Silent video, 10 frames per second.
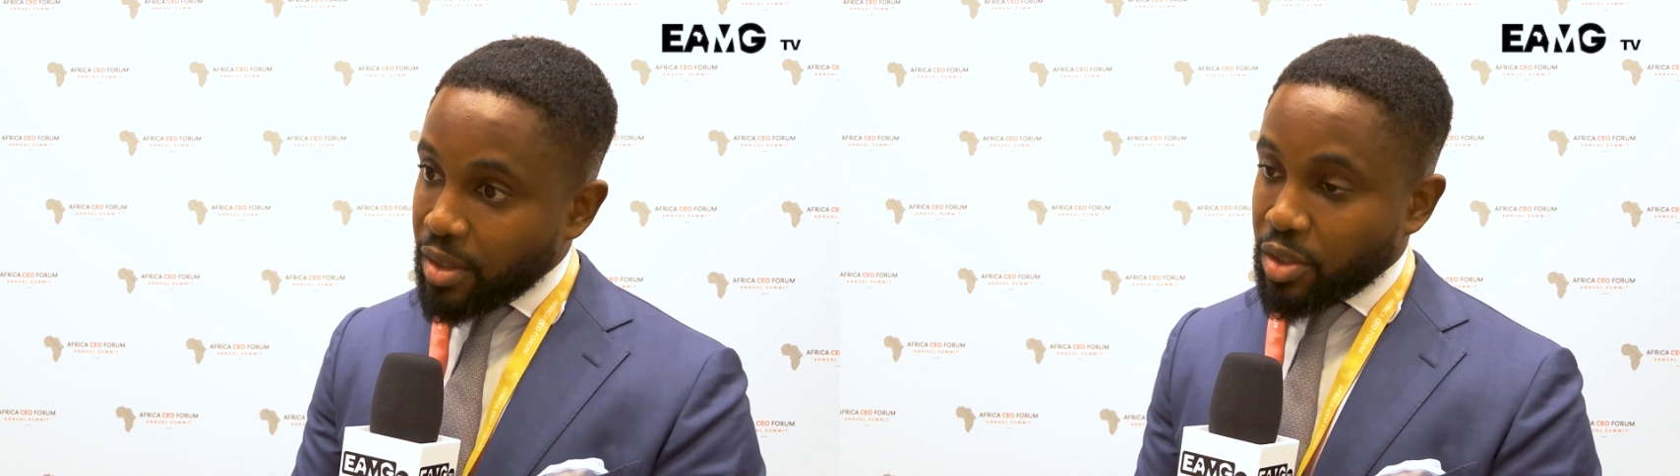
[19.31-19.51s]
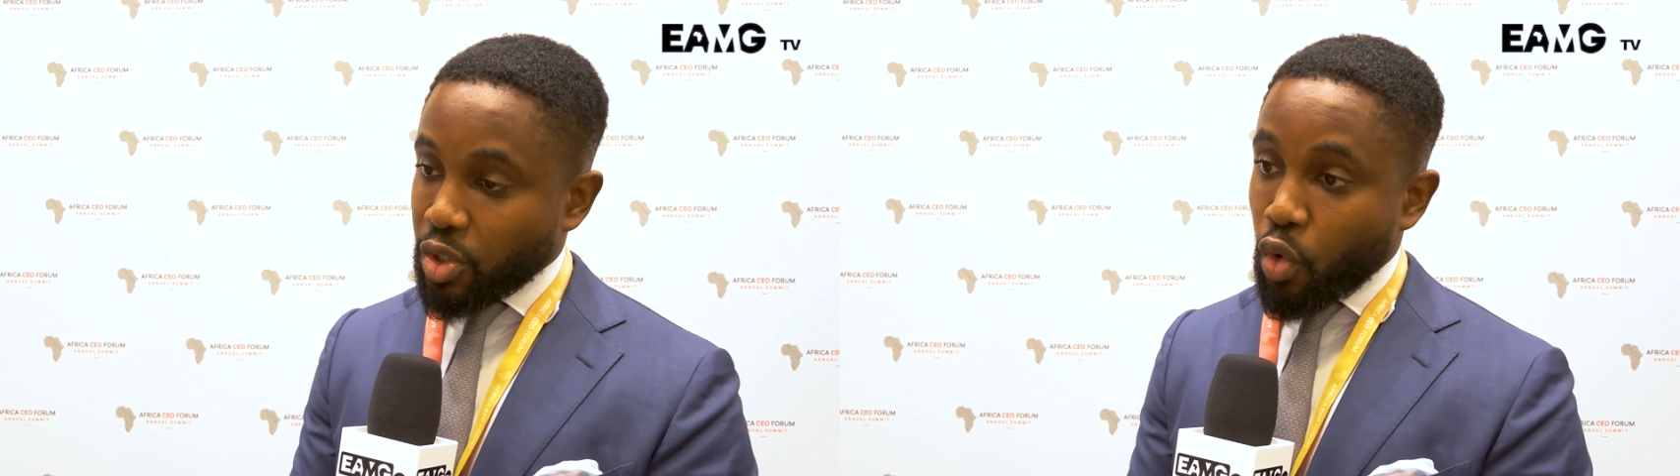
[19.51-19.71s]

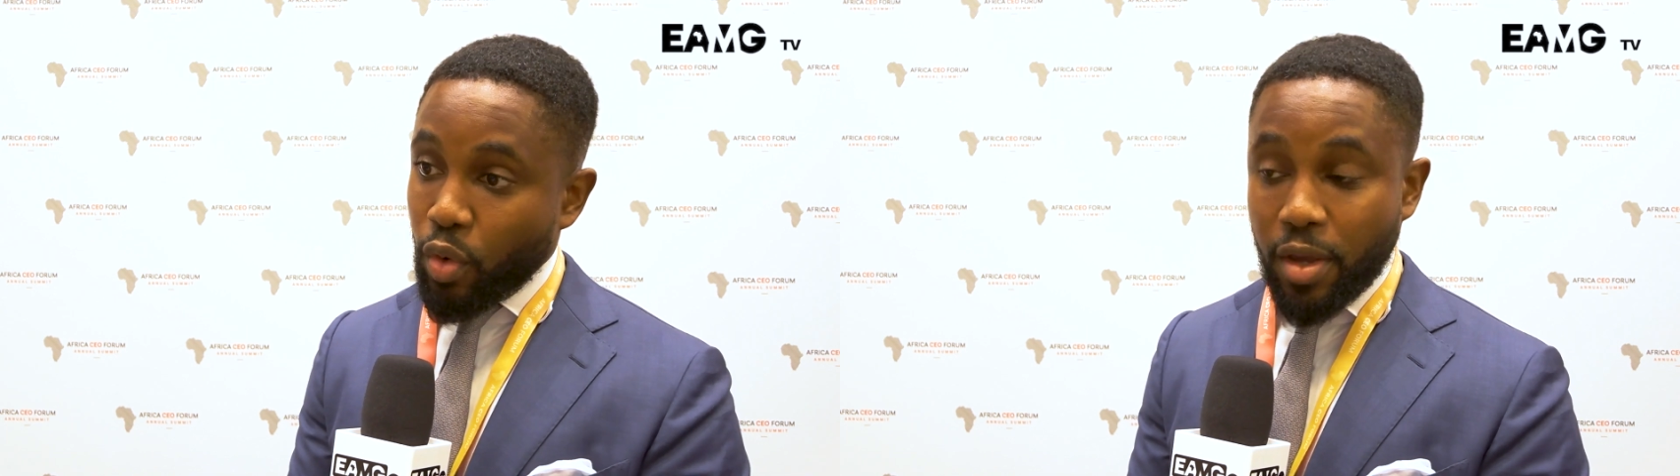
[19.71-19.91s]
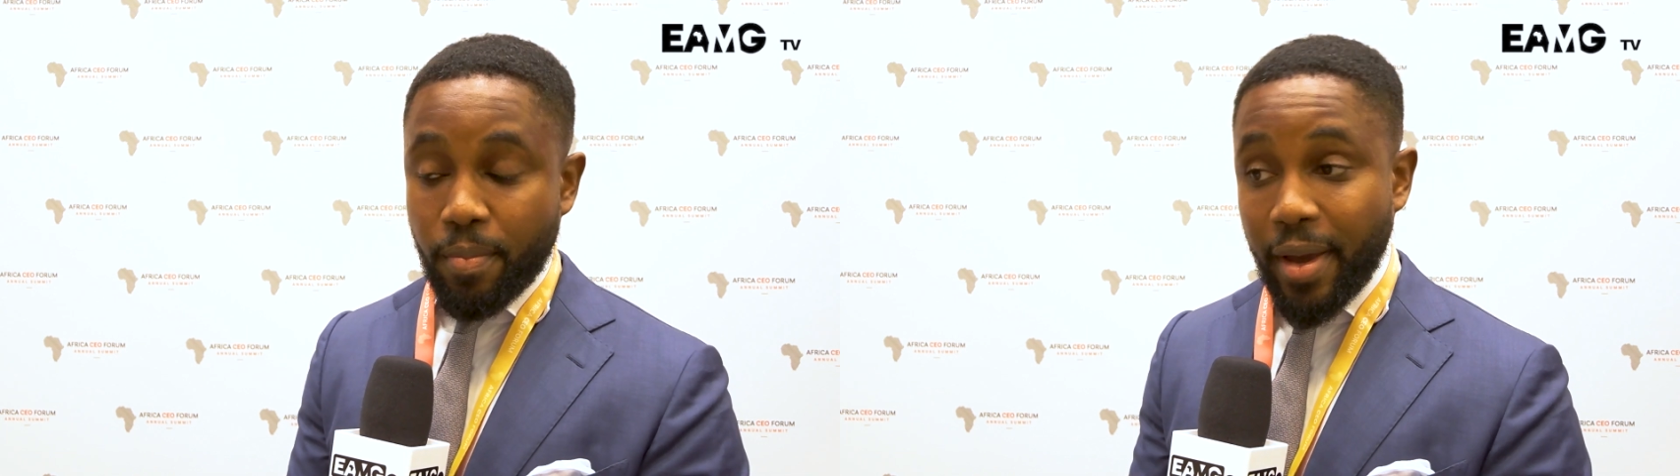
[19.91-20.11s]
So
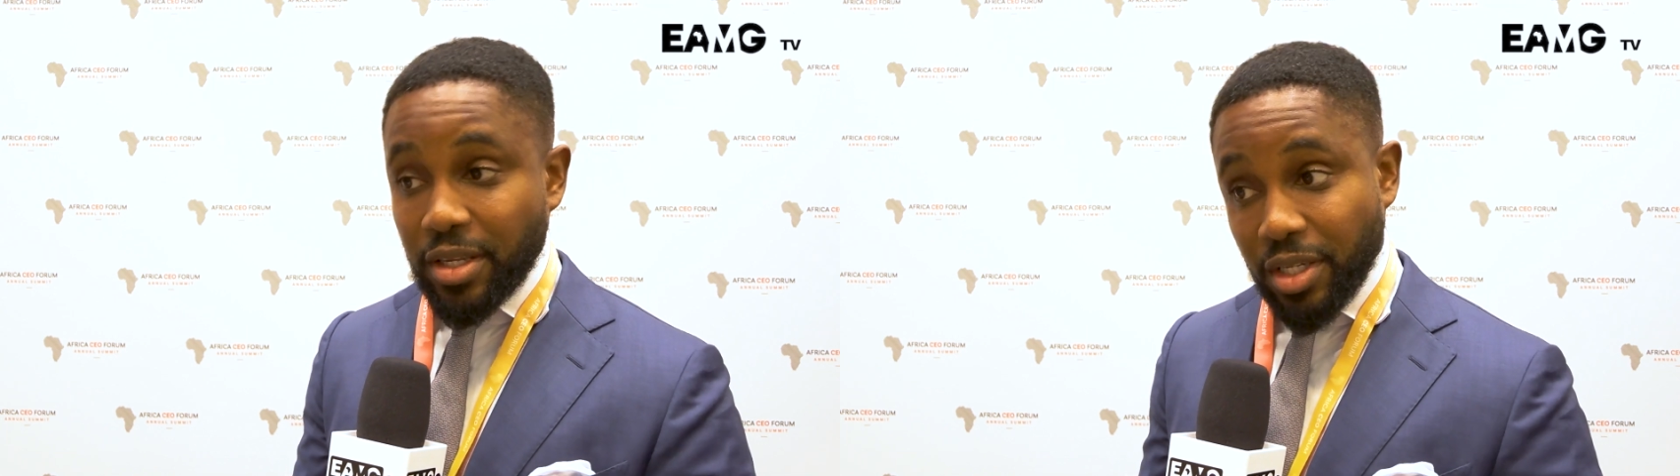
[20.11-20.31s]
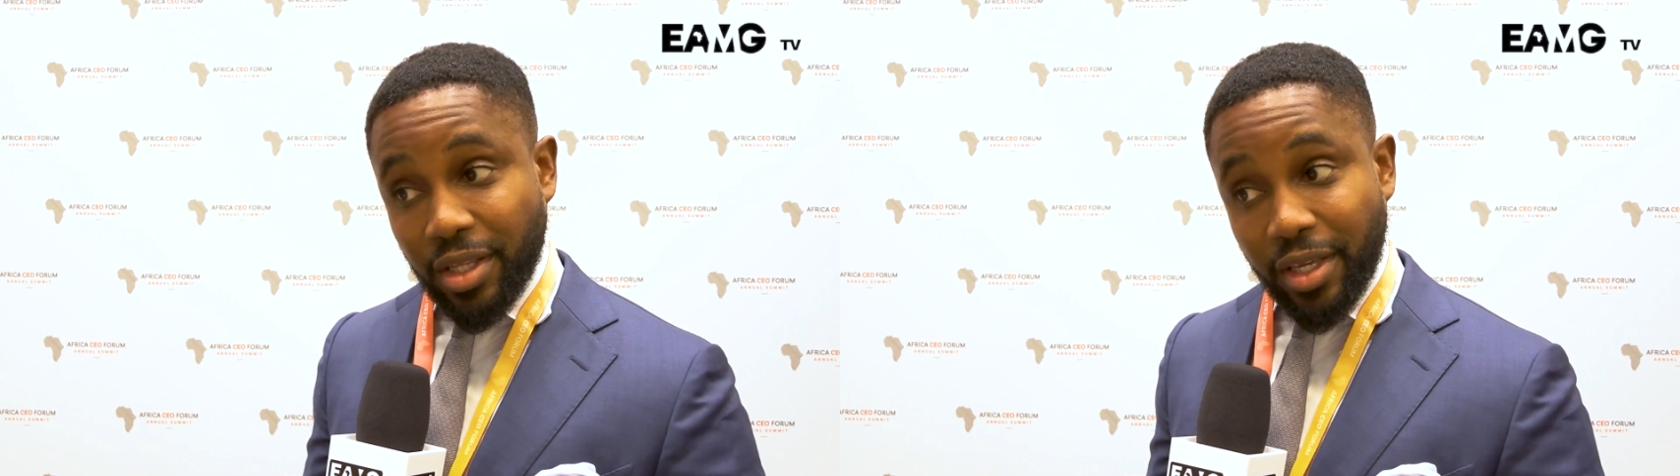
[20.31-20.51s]
we
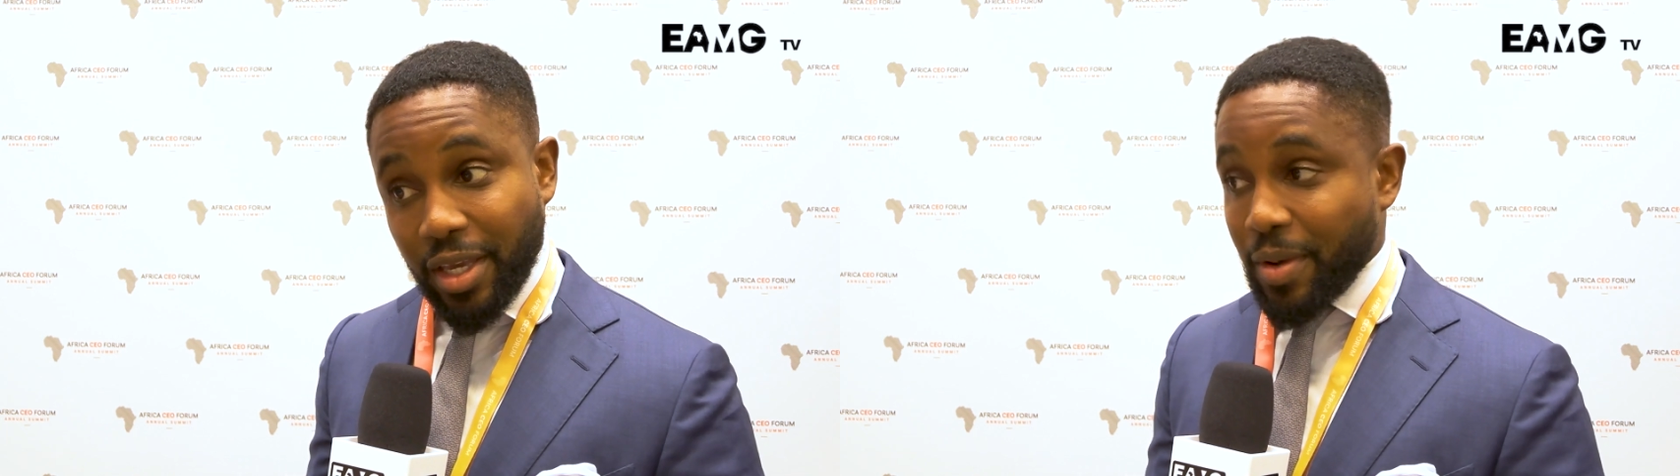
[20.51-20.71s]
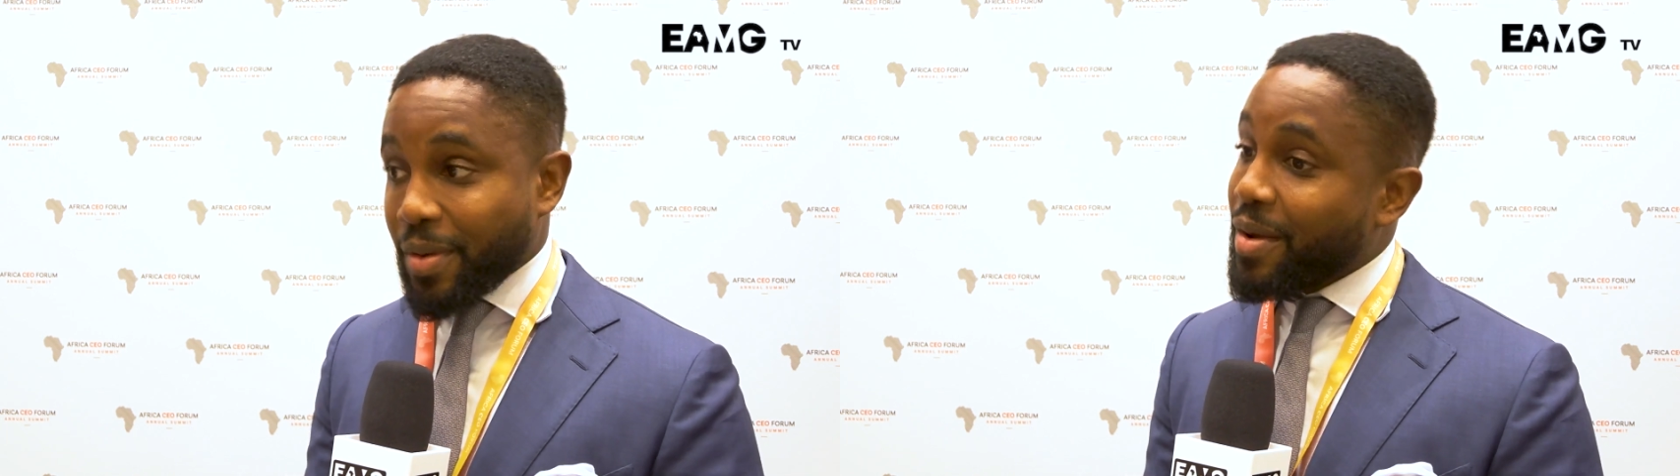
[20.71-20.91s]

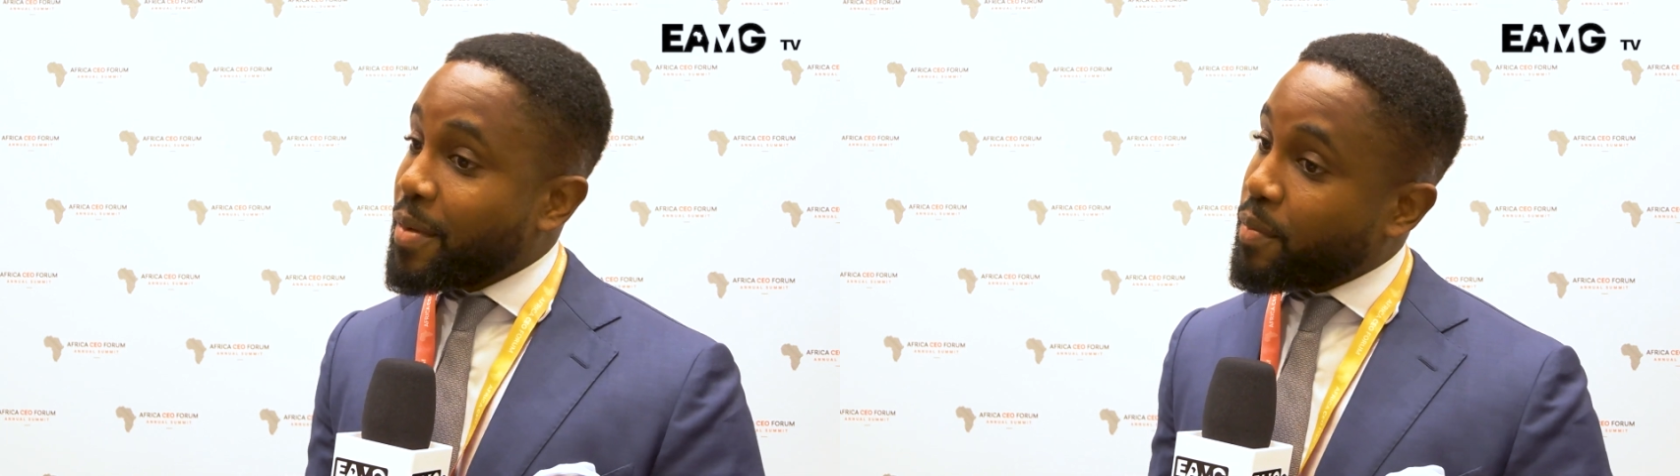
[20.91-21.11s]
basically